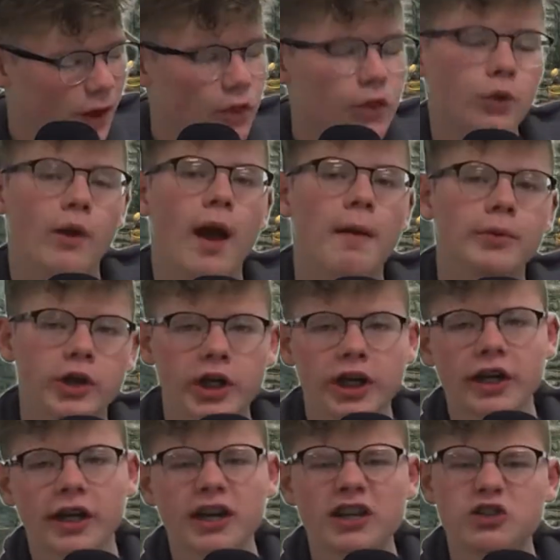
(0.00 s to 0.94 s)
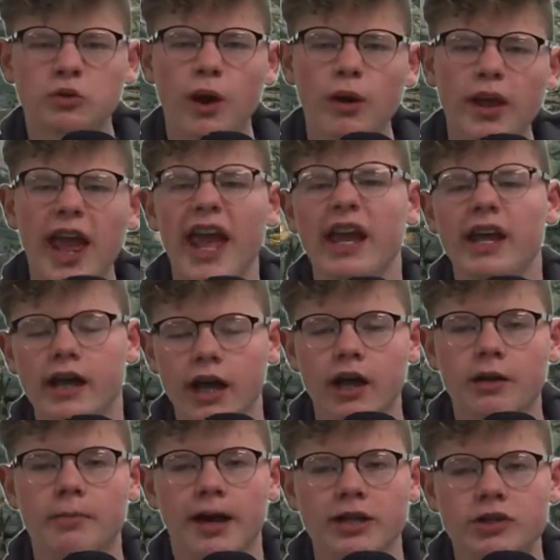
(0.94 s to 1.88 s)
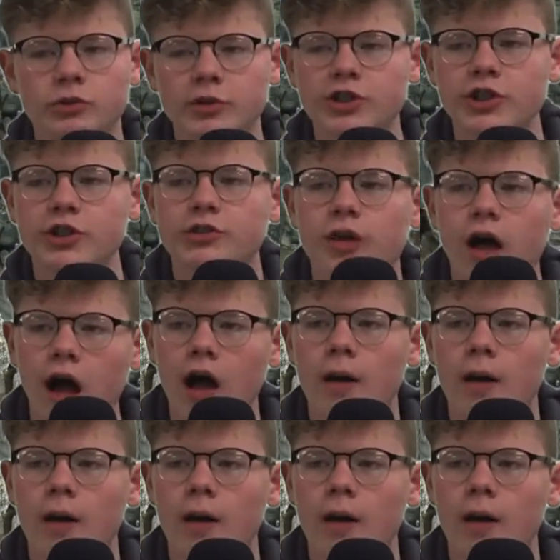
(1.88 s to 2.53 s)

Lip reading: The RAM you're going to need is around 8 gigabytes, which is